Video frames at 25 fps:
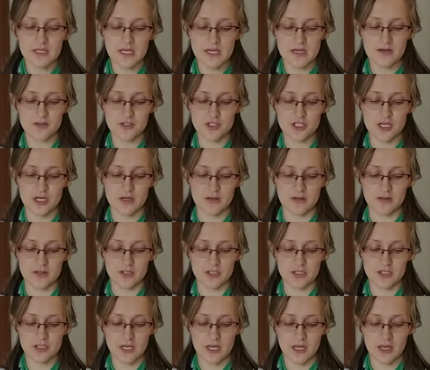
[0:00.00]
Scout
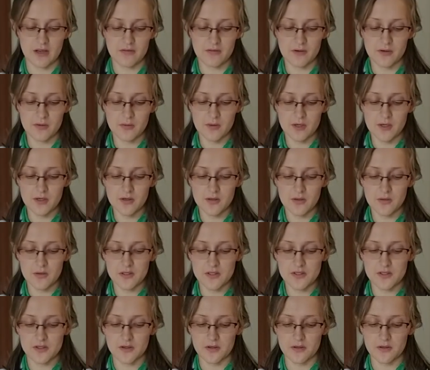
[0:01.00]
Challenge. Everyone who
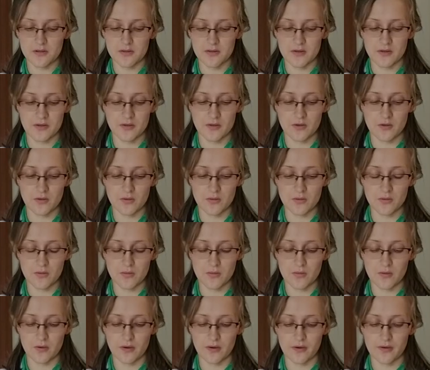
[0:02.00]
has earned their gold
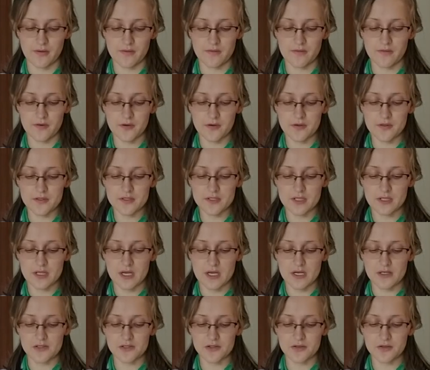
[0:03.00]
award, first
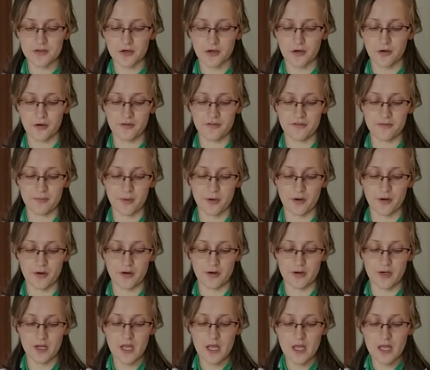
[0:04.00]
class, or curve
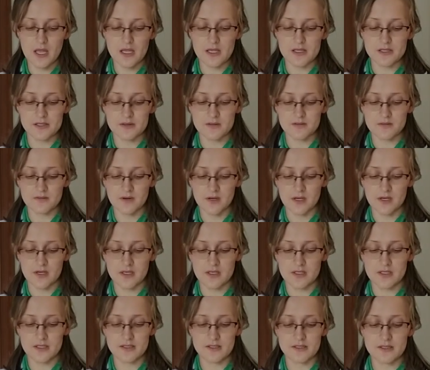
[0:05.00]
bar is
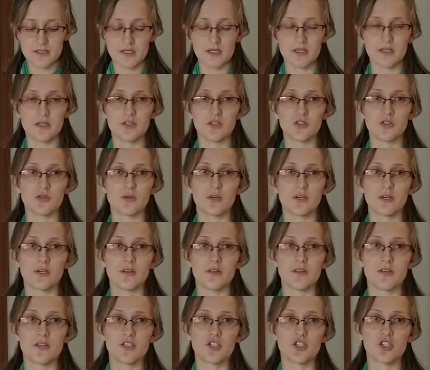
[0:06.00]
invited to stand and join
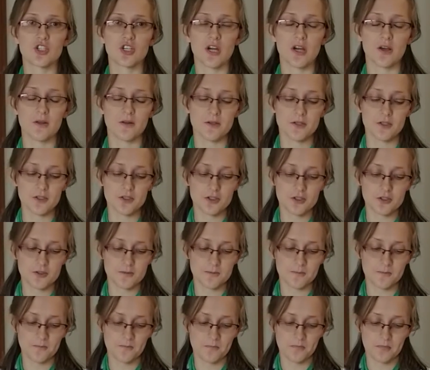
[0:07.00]
in this challenge.